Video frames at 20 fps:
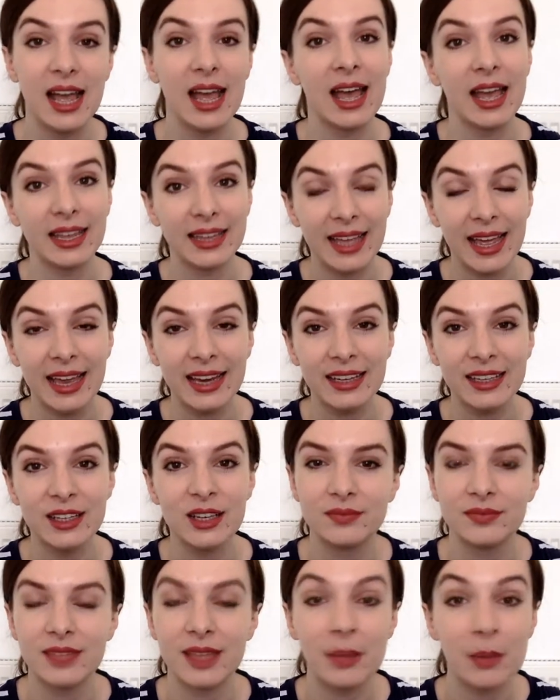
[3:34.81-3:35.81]
Again,
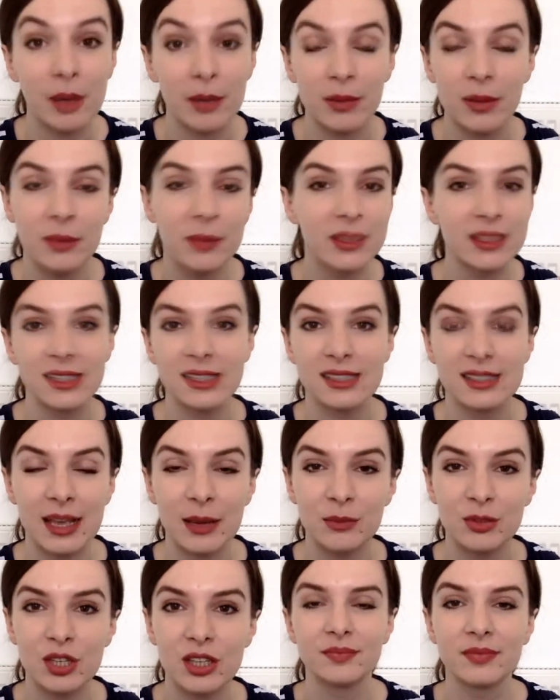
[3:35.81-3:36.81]
there might be a
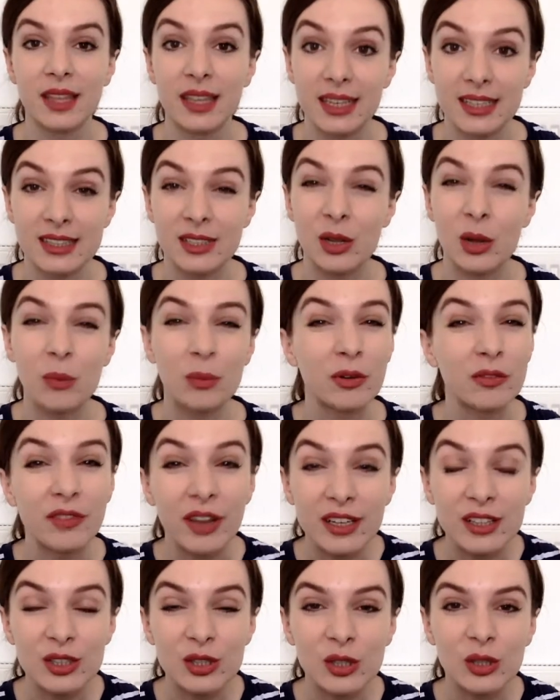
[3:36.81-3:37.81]
misconception that it's not
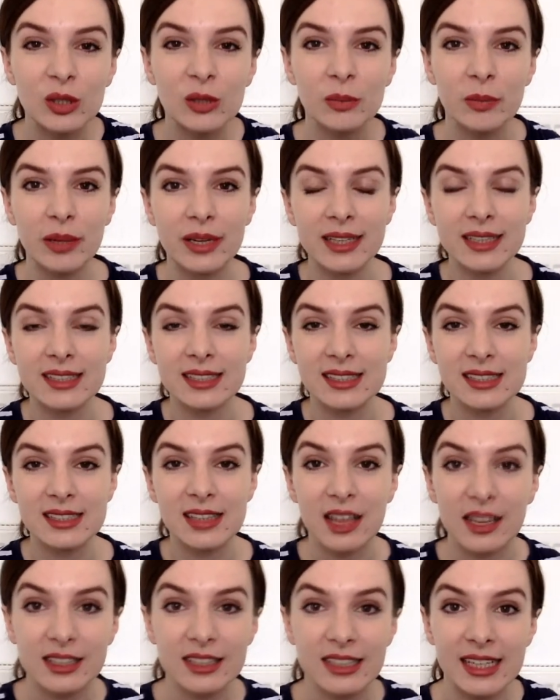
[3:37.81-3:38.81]
professional, but it
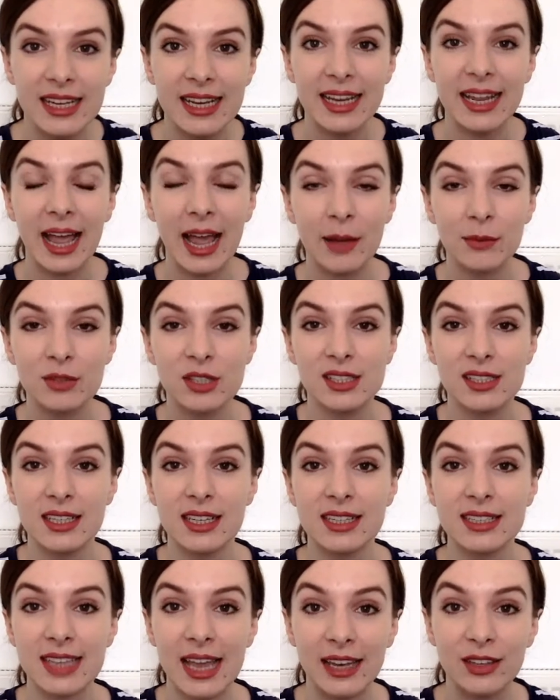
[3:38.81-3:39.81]
certainly captures
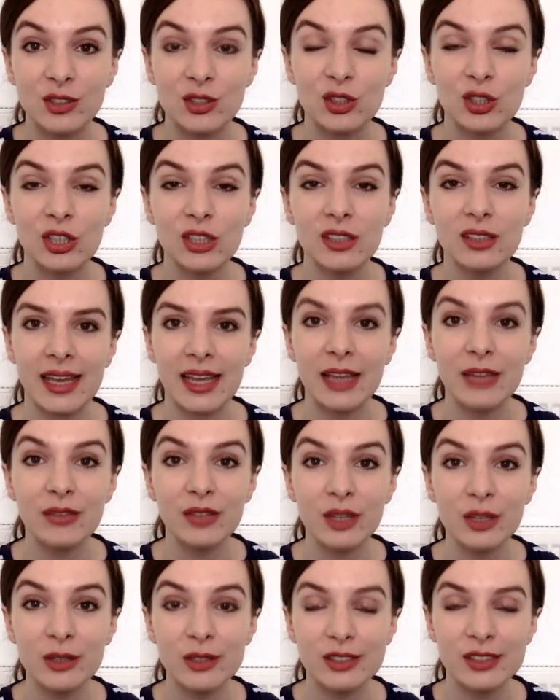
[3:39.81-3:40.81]
the attention.
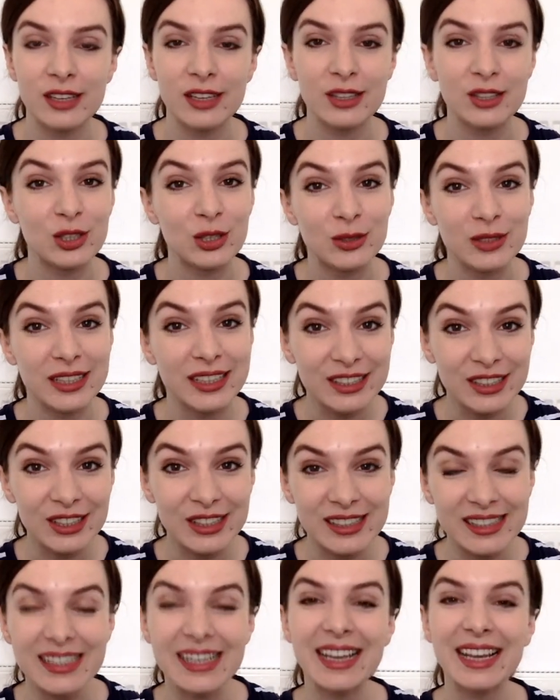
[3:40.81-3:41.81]
If used
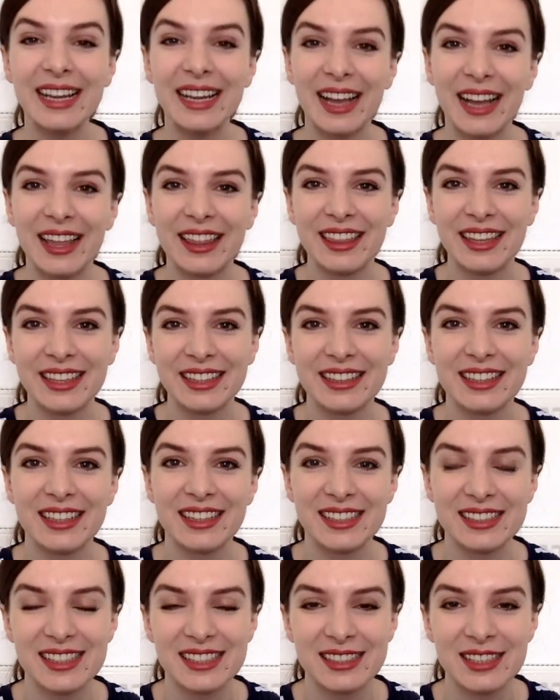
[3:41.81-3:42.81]
judiciously, I think
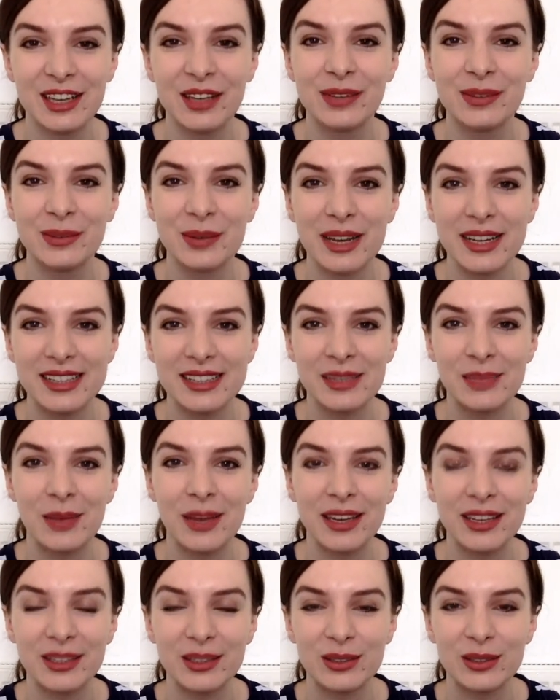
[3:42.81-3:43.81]
that this is a good way to
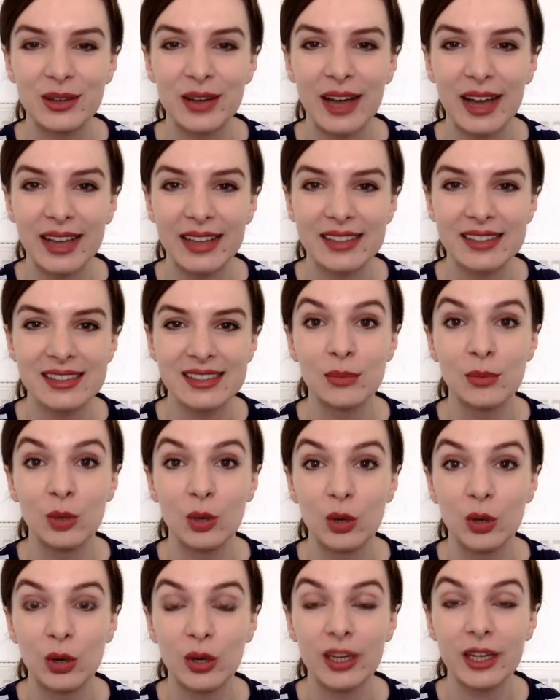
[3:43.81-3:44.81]
make your ads
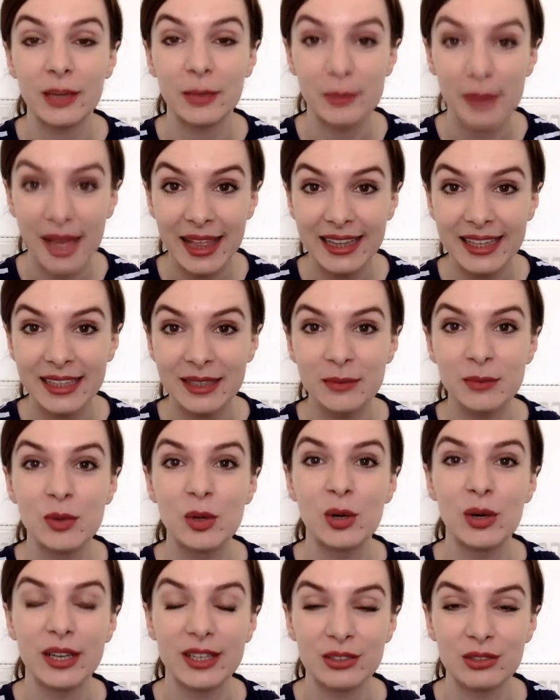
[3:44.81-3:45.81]
more compelling,
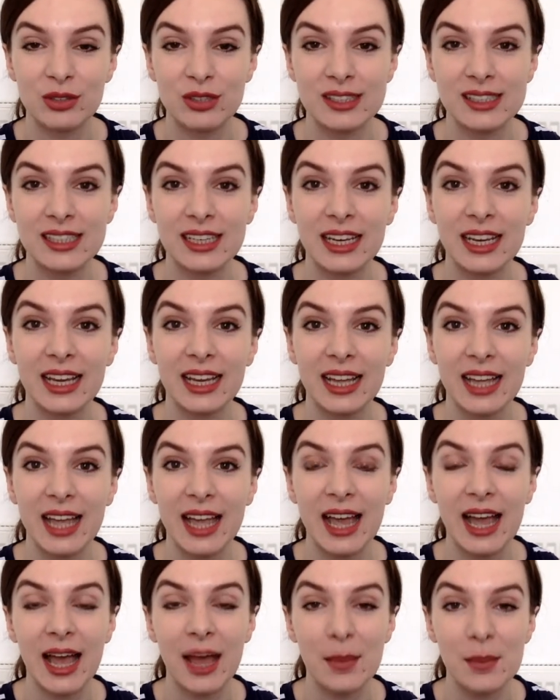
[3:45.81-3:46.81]
more interesting,
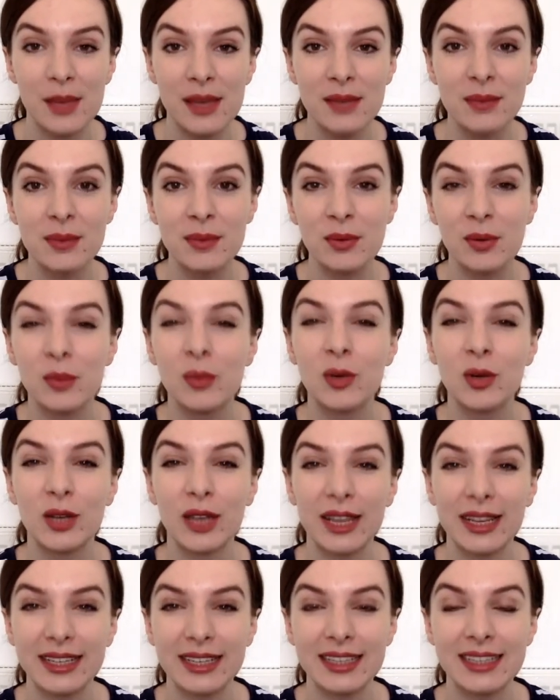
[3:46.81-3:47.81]
and make people more
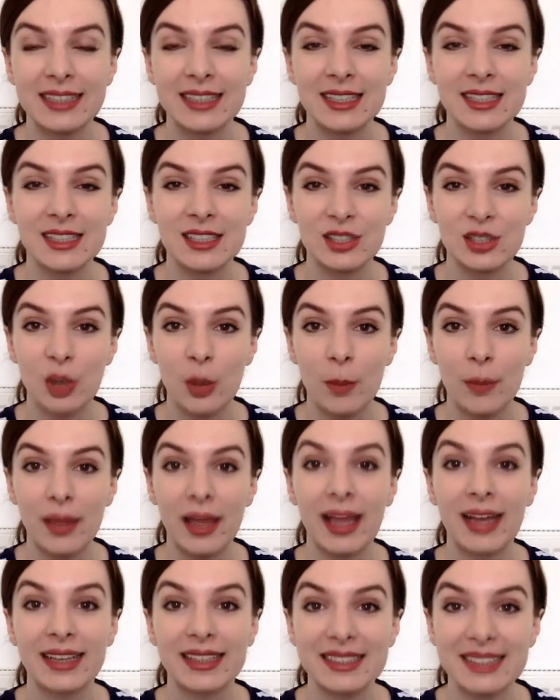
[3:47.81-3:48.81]
likely to stop
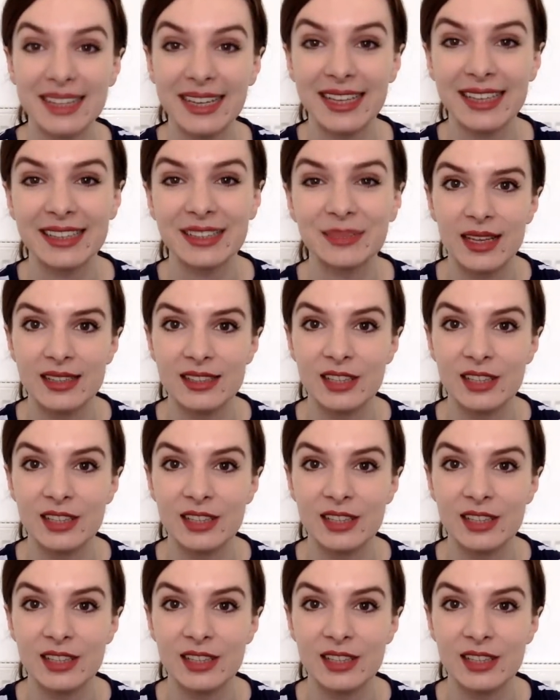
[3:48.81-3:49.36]
and click.